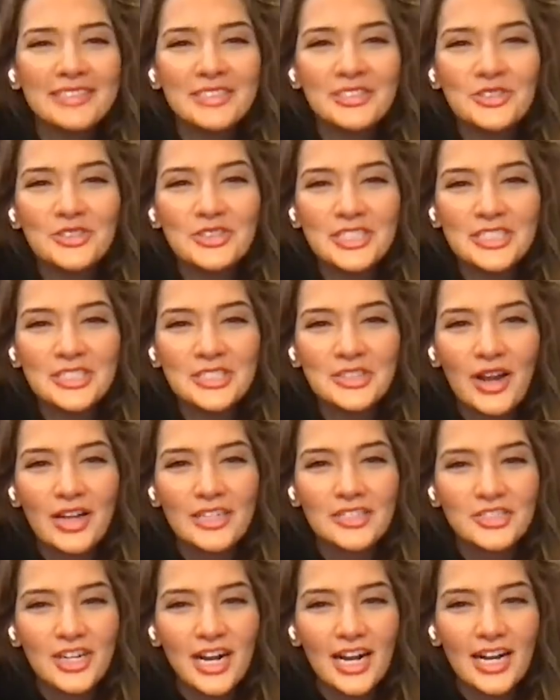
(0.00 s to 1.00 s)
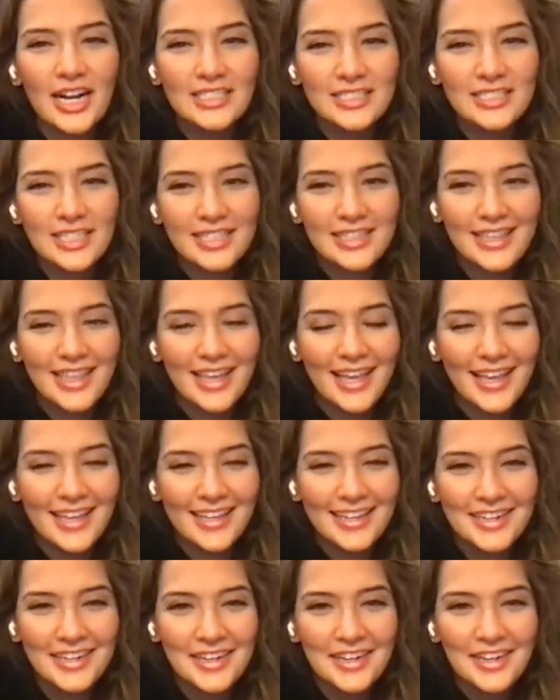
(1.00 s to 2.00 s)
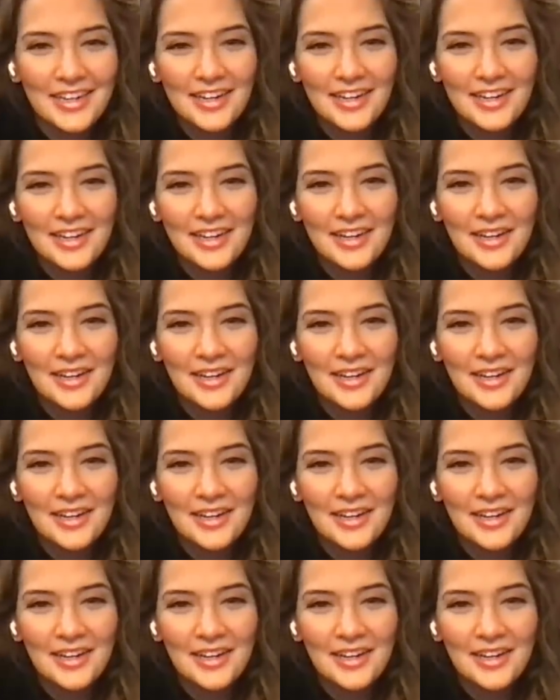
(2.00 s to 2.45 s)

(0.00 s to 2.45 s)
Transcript: did you just scratch your eyes like that oh